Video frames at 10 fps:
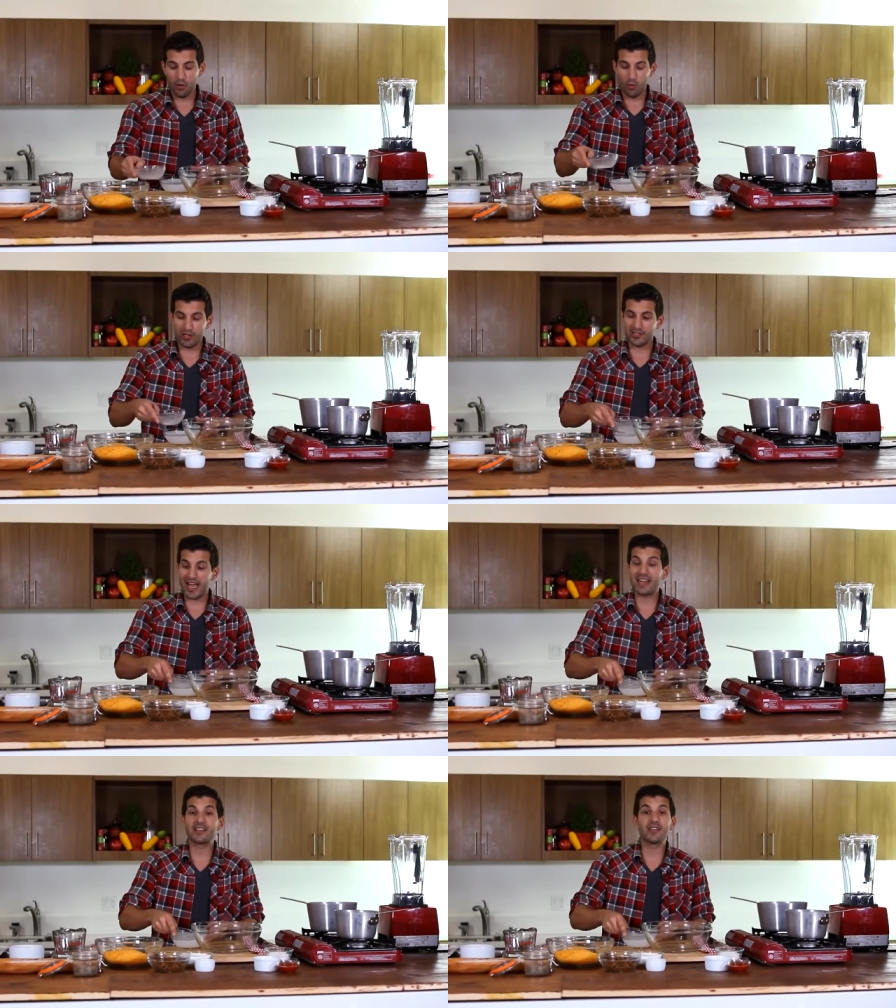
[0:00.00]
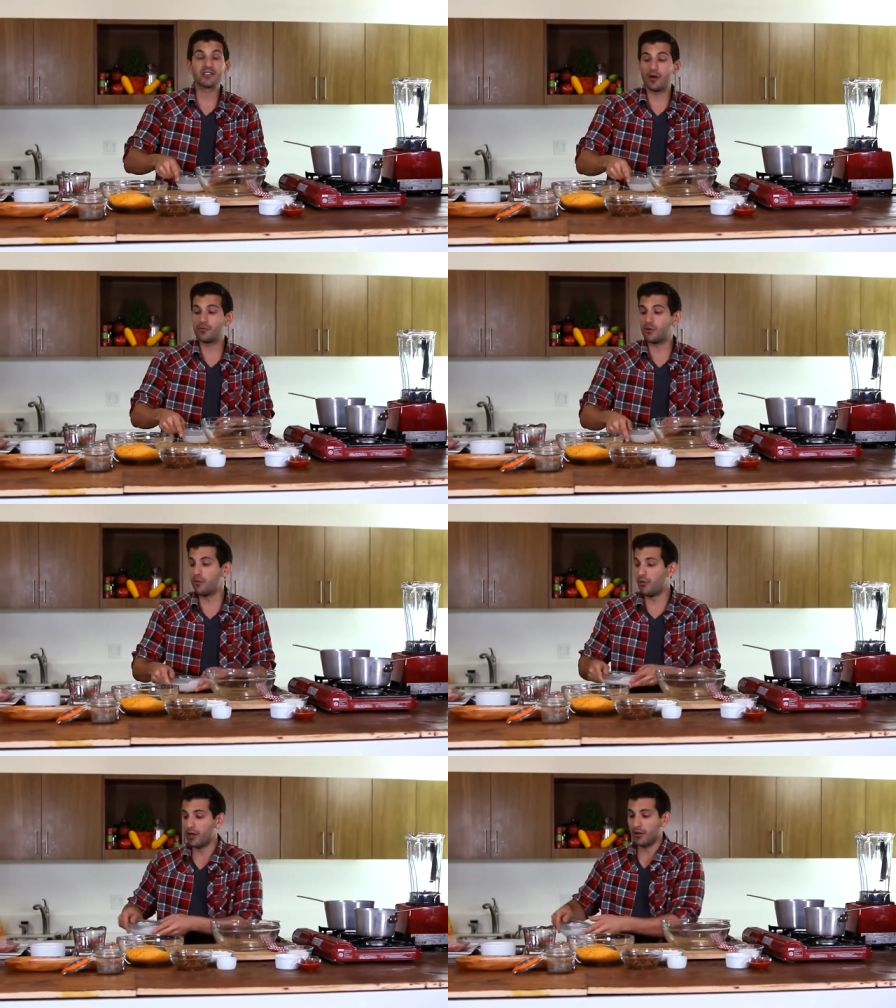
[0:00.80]
Once that does come to a
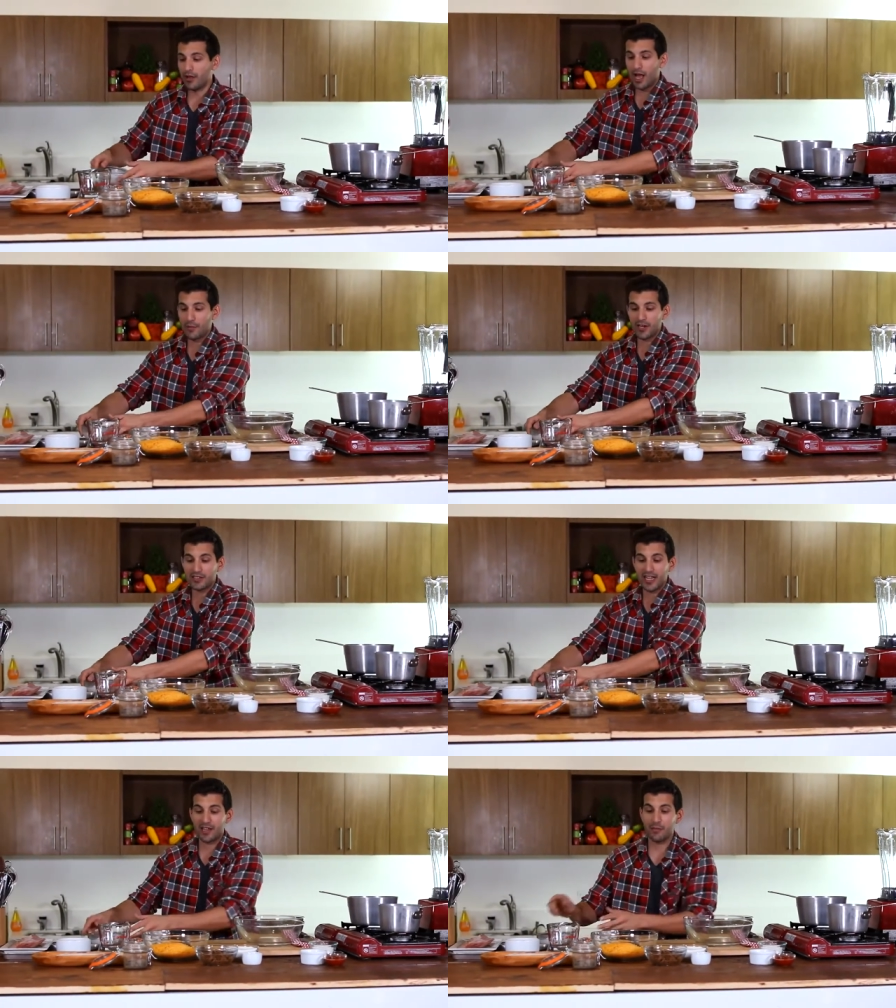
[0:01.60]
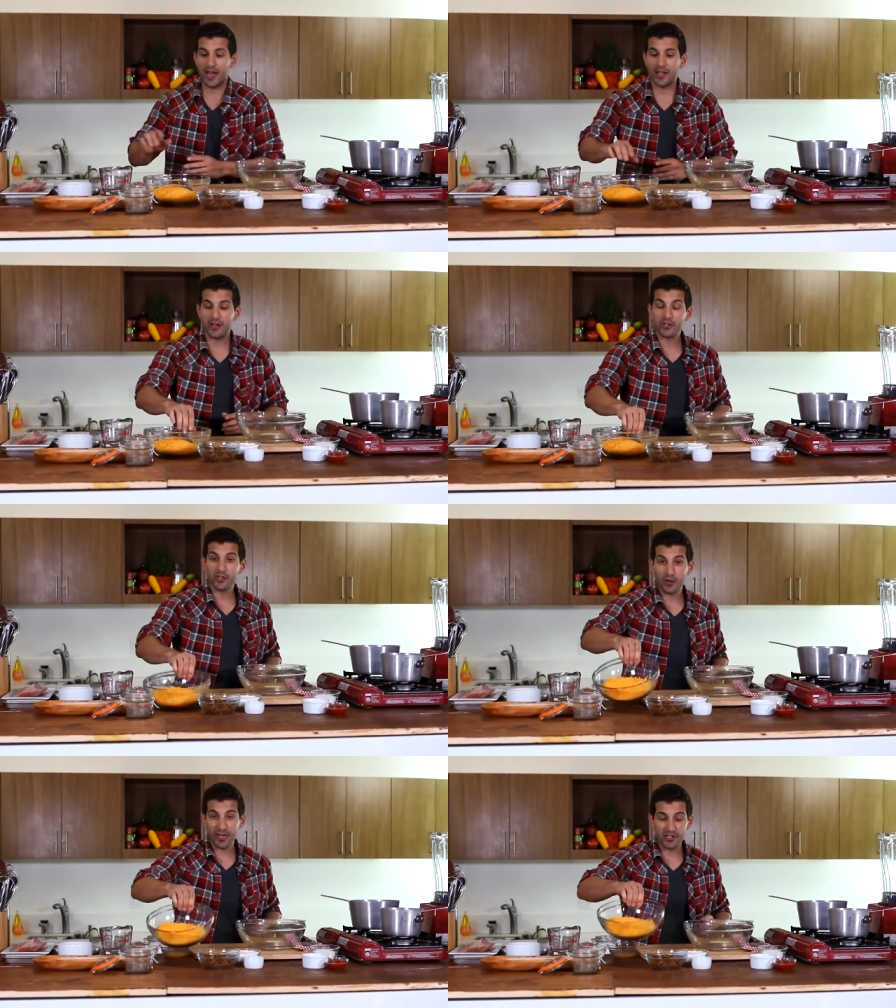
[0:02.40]
boil, I'm gonna take my
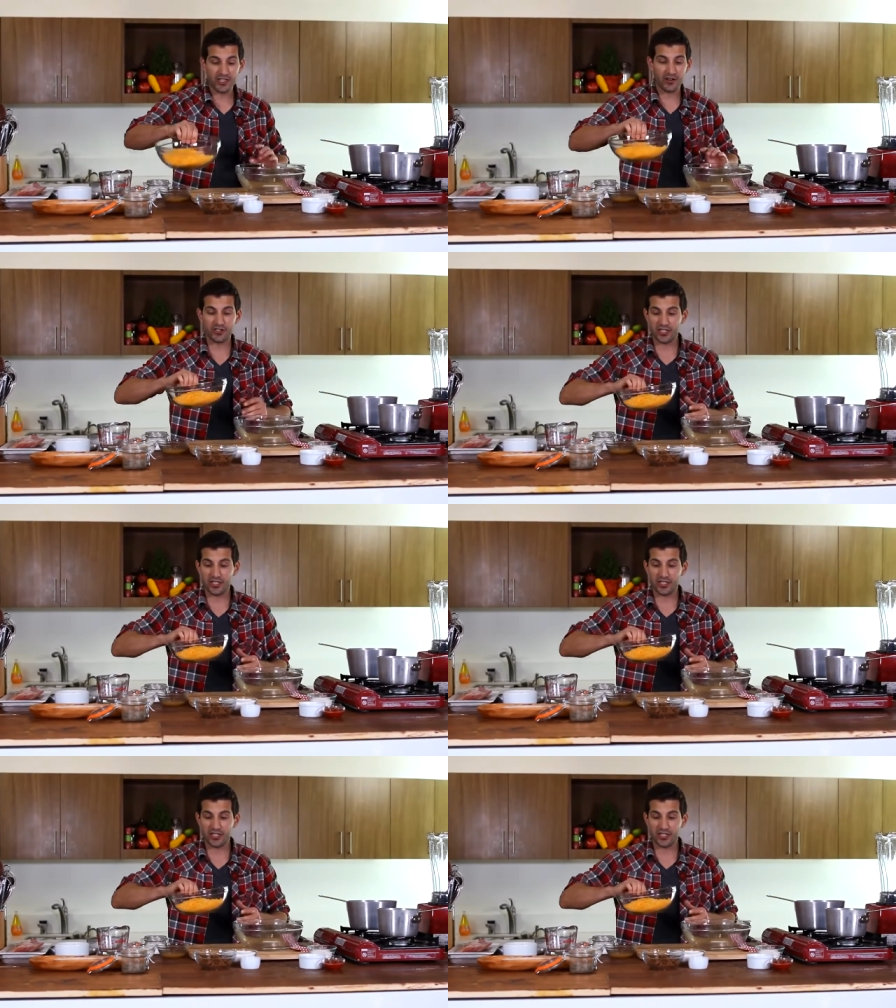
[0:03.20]
shredded cheddar